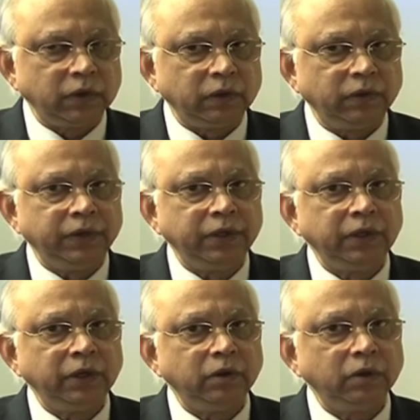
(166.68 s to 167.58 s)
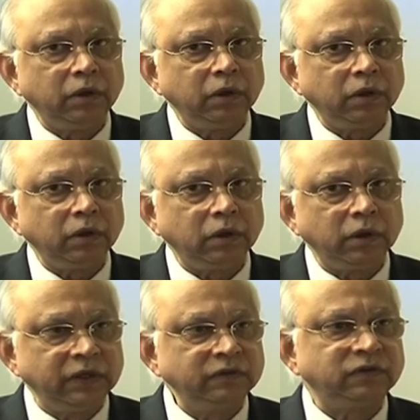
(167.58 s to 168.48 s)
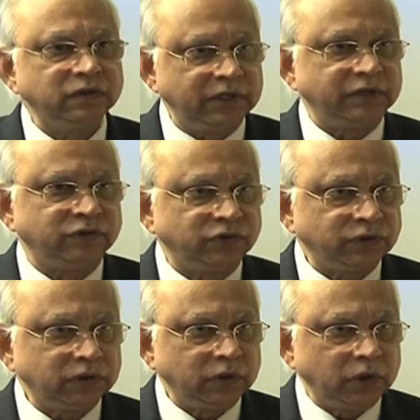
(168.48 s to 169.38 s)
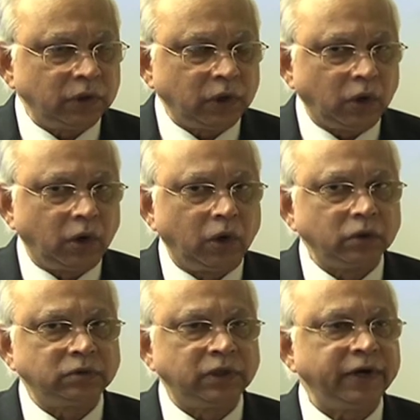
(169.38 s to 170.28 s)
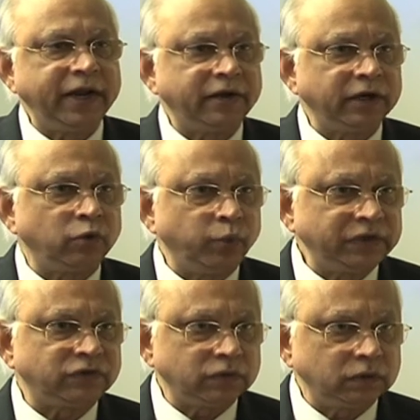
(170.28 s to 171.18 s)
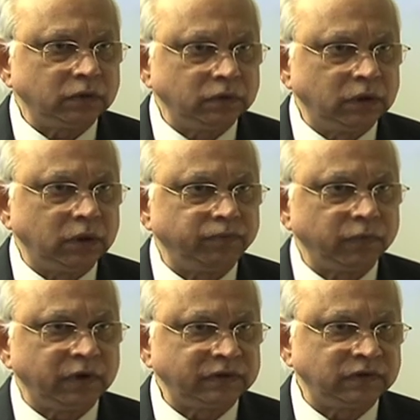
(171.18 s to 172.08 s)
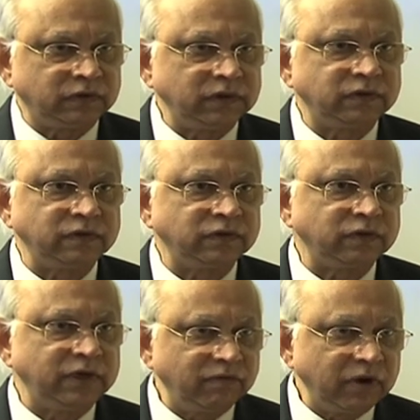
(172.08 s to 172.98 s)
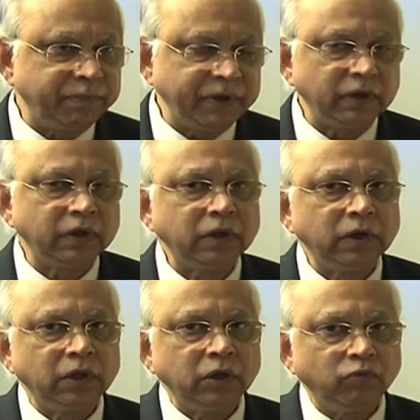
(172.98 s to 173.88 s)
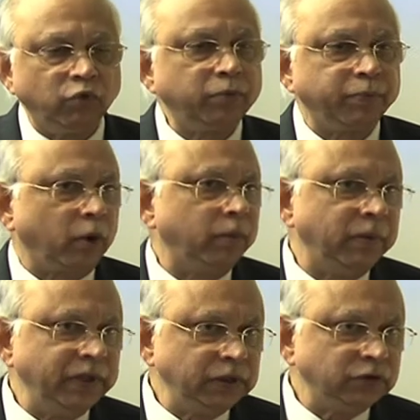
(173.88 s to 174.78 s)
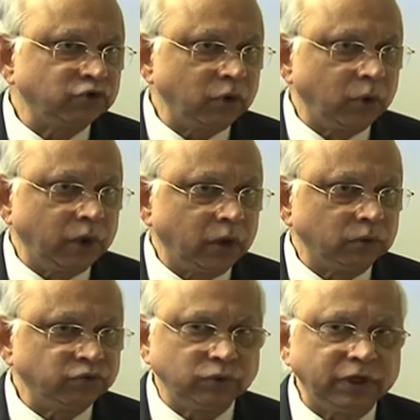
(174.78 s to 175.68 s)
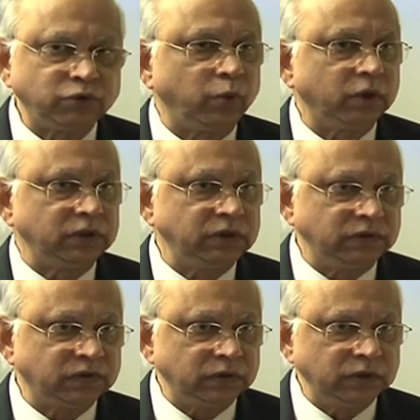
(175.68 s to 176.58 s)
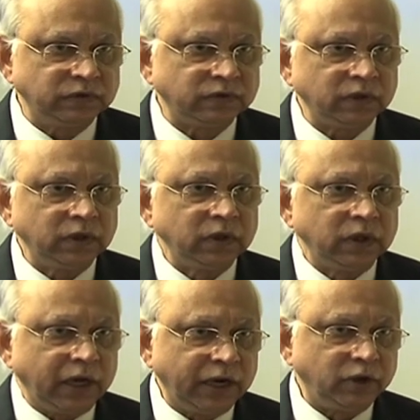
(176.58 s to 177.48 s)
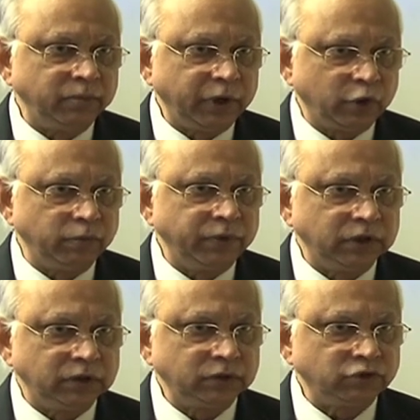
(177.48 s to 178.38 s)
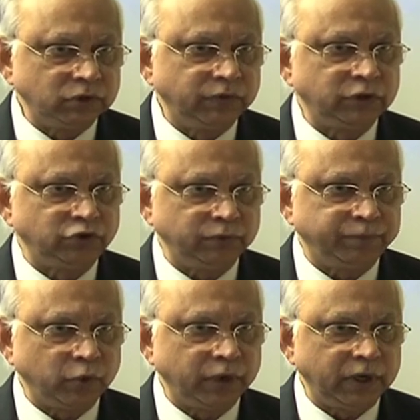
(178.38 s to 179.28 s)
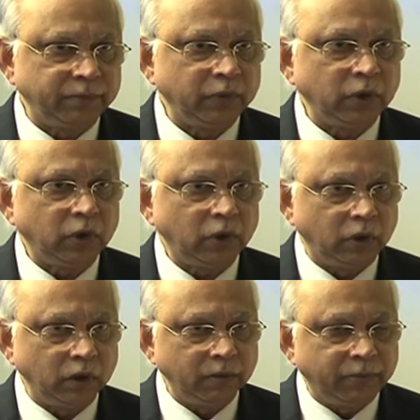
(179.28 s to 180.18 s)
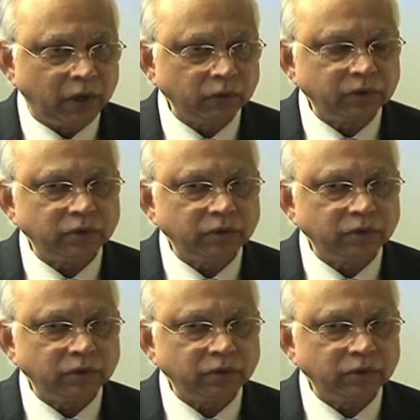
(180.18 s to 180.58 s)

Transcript: the incidence or the rate at which the resistance is developing would probably slow down. So that's what is this antimicrobial stewardship program all about.